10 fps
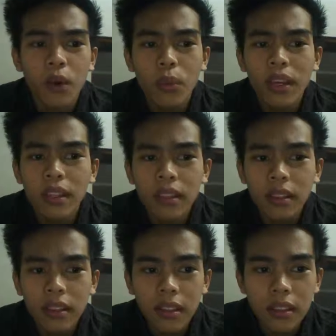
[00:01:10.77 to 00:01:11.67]
Wing
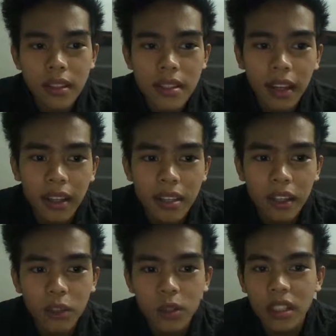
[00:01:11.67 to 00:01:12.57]
design is
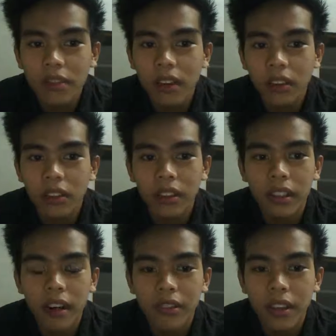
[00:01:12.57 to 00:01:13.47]
a crucial factor
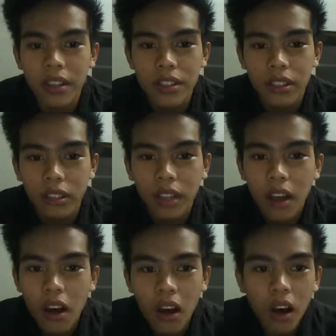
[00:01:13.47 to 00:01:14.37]
in aviation.
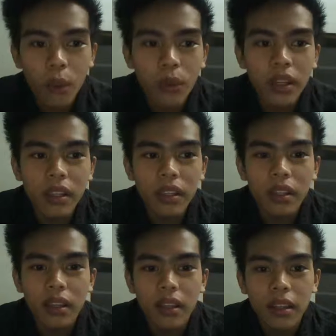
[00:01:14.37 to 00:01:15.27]
A wing
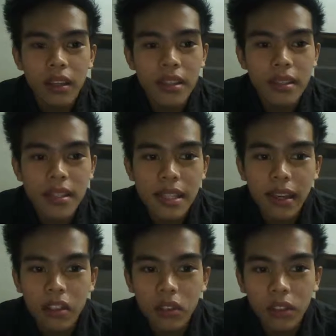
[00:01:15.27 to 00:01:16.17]
is
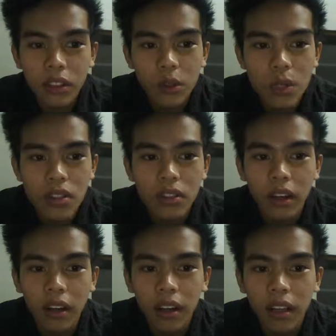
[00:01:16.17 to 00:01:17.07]
designed to reduce
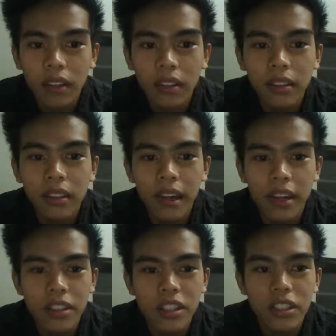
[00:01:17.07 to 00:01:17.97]
drag at the leading
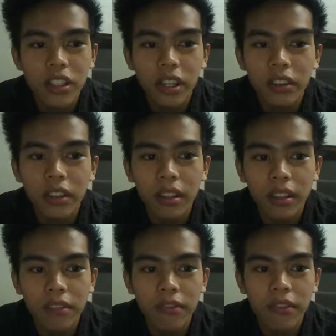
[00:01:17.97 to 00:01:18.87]
edge, generate
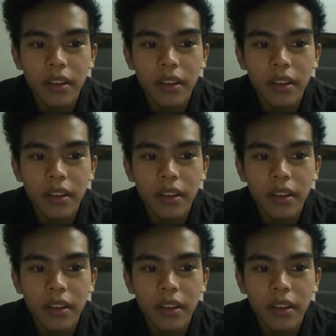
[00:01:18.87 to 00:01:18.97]
lift